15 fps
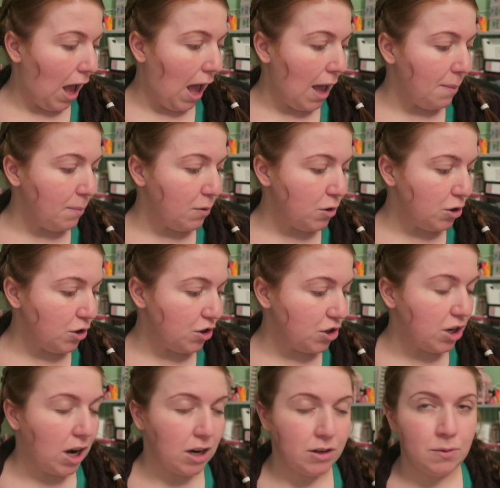I'm going to
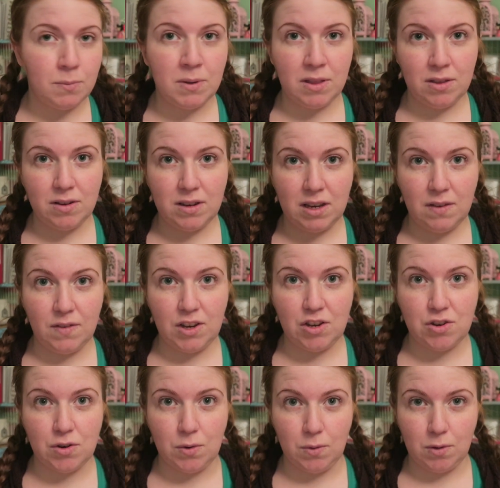start with the T V
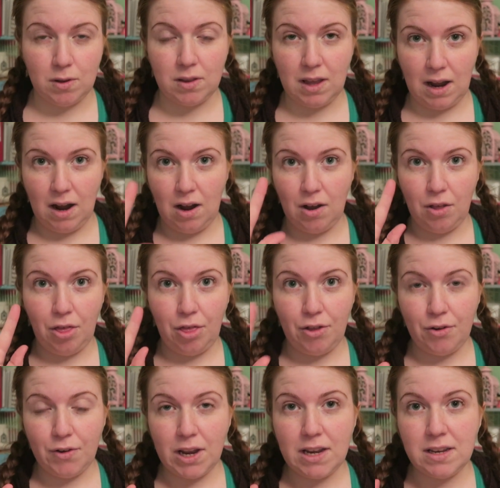shows. There are
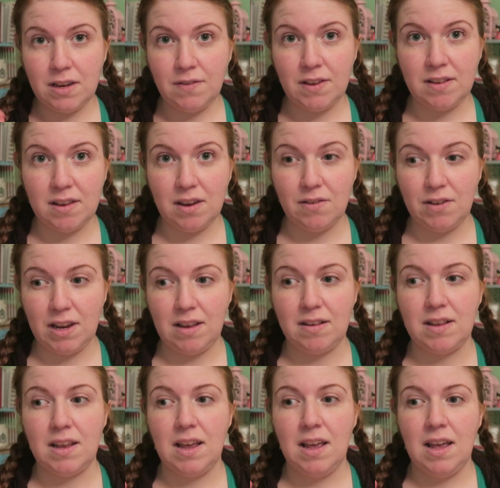three T V
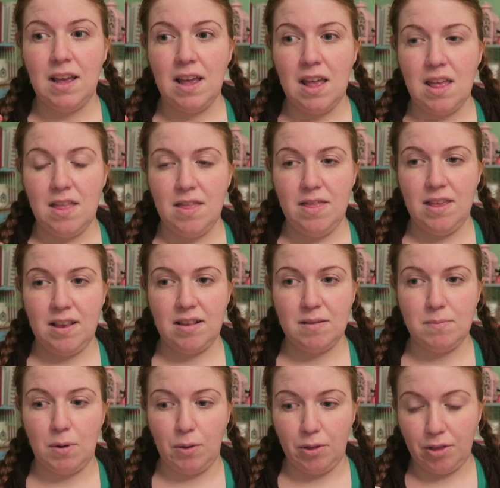series this
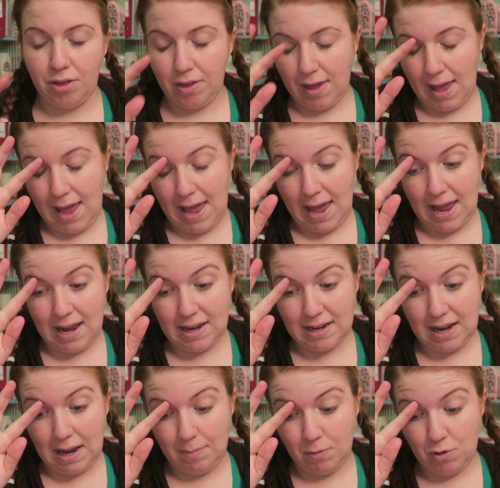month
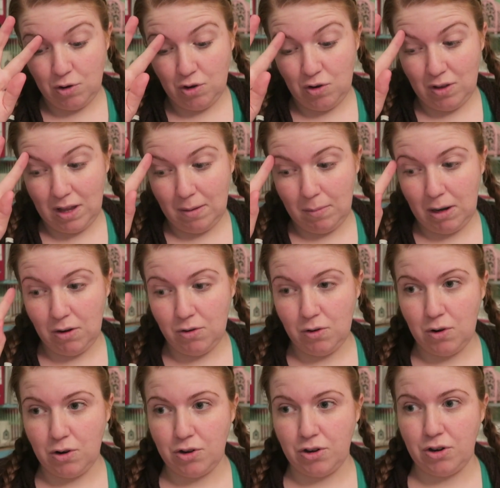and I'm going to do them in an
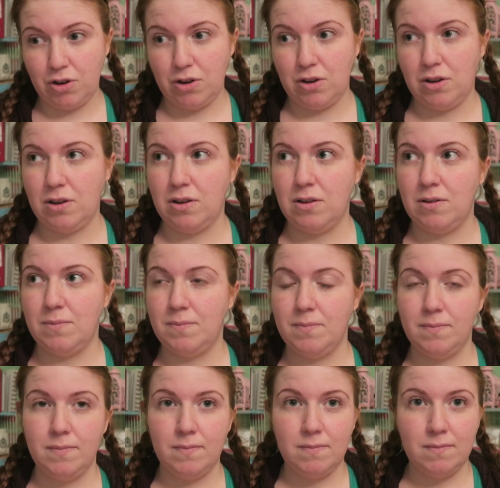order
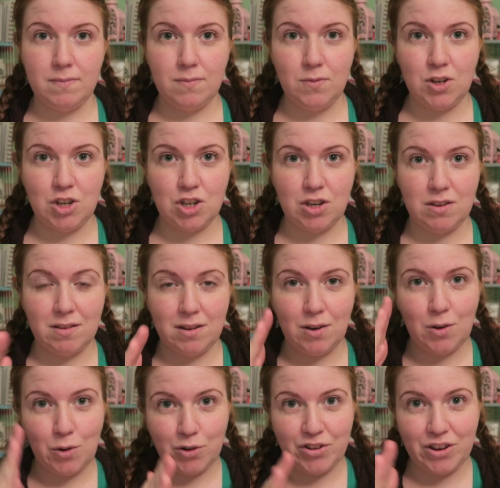which is
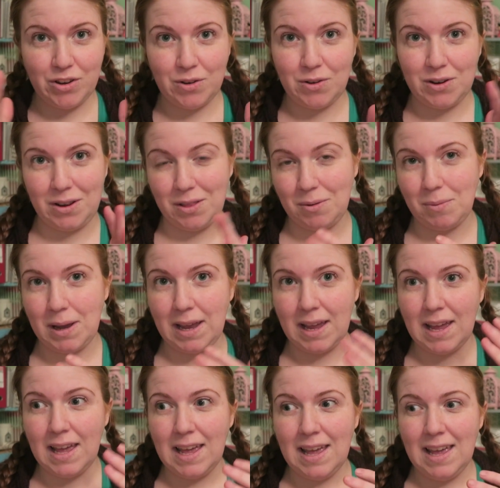logical in the
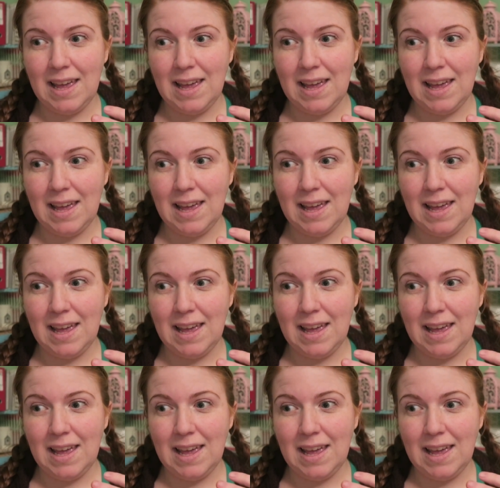way